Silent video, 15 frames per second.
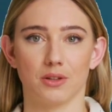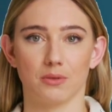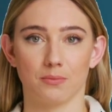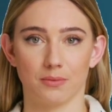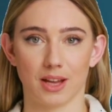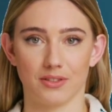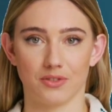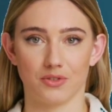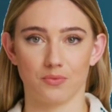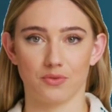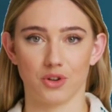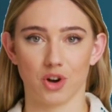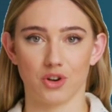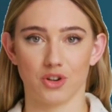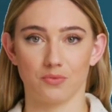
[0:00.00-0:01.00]
Master
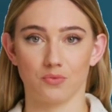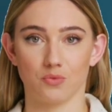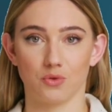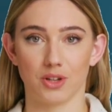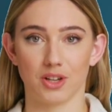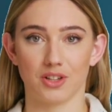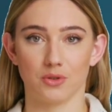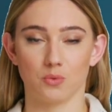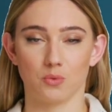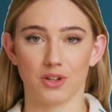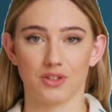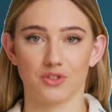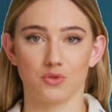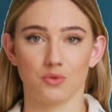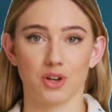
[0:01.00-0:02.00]
the art of creating
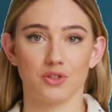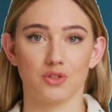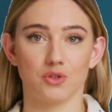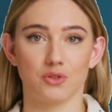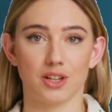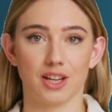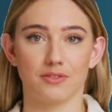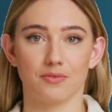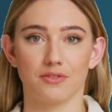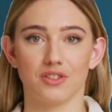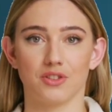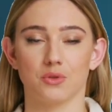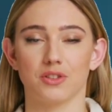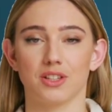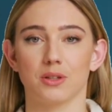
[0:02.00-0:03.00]
well-structured and
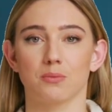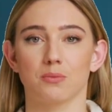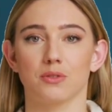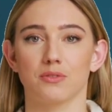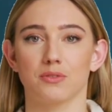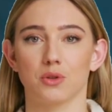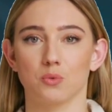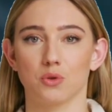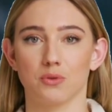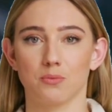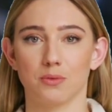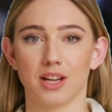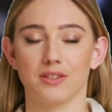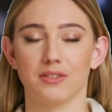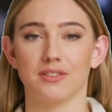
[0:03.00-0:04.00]
visually appealing web
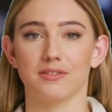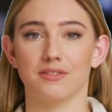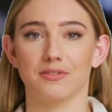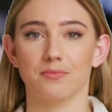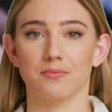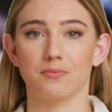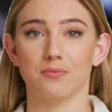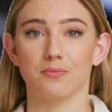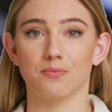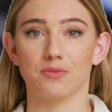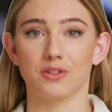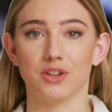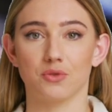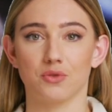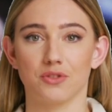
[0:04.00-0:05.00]
pages.
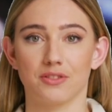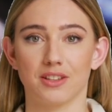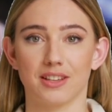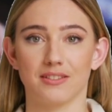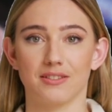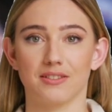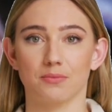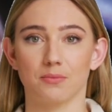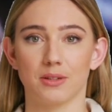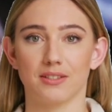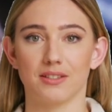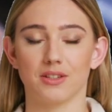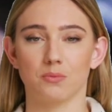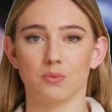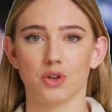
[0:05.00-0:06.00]
Understand
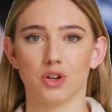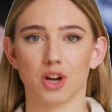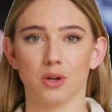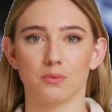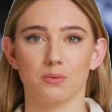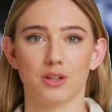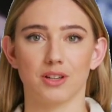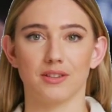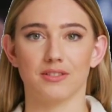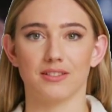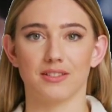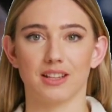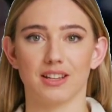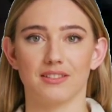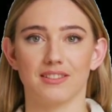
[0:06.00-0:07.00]
semantic markup,
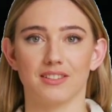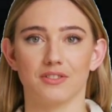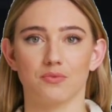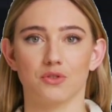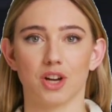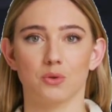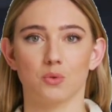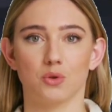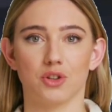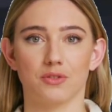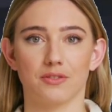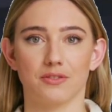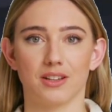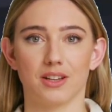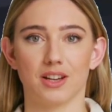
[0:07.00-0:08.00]
CSS
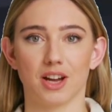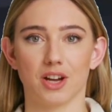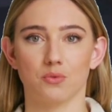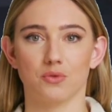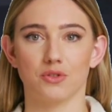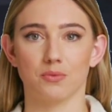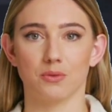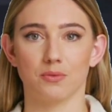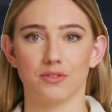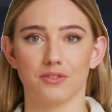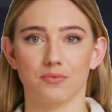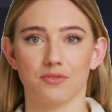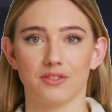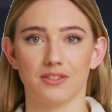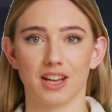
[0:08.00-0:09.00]
frameworks, and
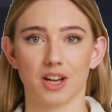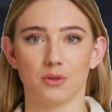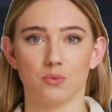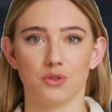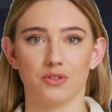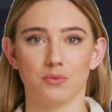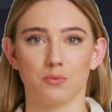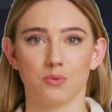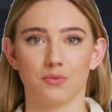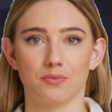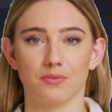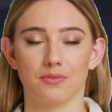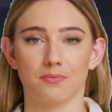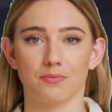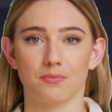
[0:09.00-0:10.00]
responsive design principles.